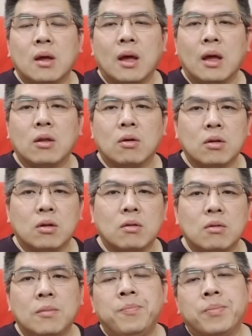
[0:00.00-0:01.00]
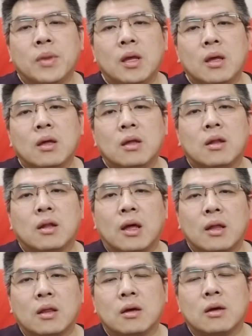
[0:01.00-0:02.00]
And also here is
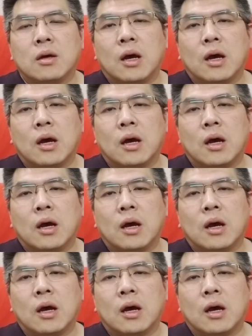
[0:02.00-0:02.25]
like the